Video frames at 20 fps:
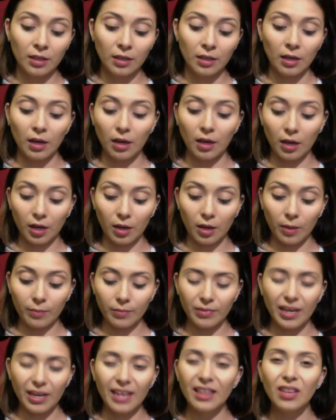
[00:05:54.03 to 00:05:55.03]
I
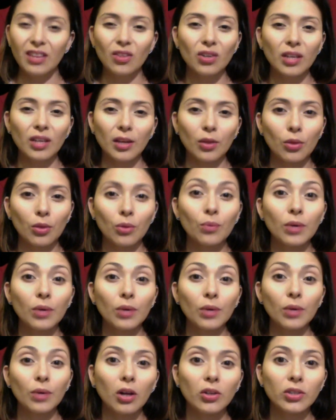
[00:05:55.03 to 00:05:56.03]
think they're like
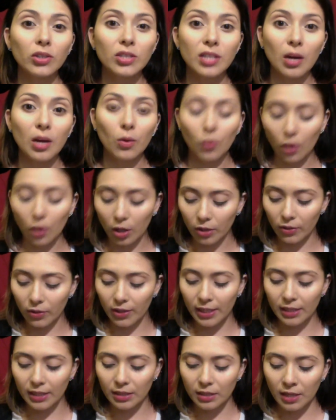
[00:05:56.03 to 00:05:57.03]
$3 at
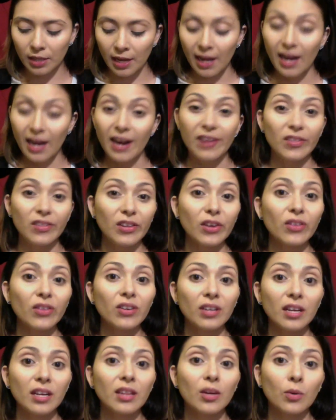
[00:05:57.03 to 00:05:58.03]
Walgreens, and the other
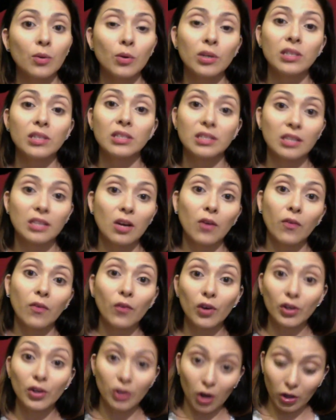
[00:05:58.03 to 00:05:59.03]
day they were on sale
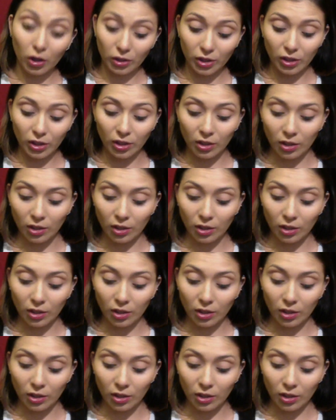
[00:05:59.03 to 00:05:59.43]
for $1,